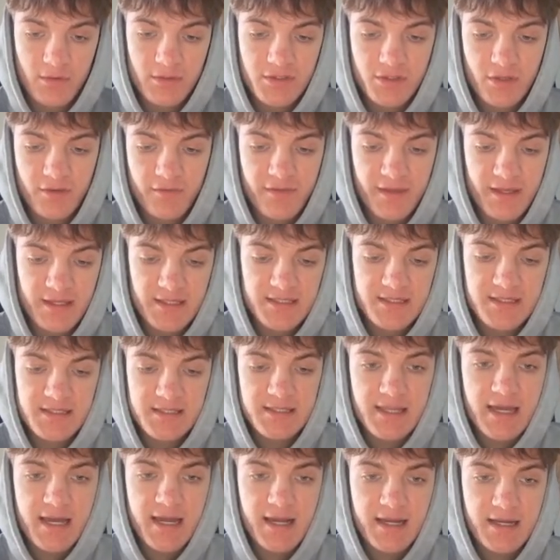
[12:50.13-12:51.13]
if they're
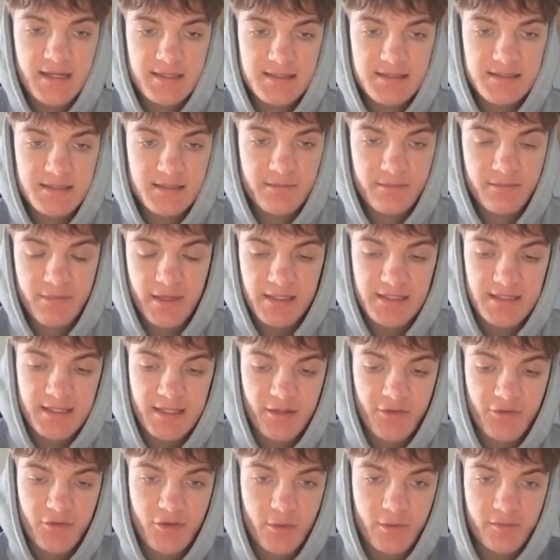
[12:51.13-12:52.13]
stacked
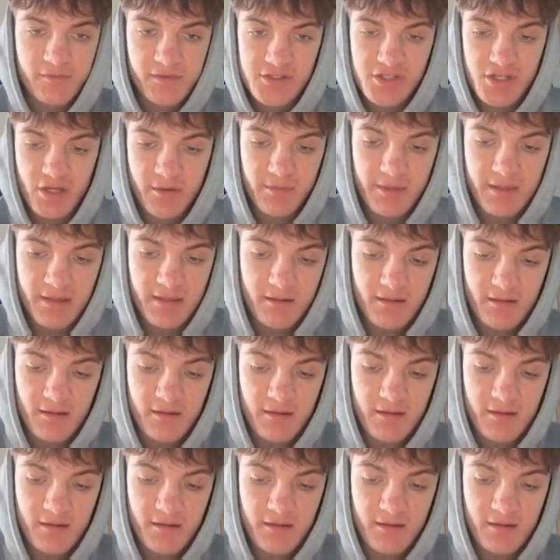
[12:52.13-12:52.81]
basically on top of each other,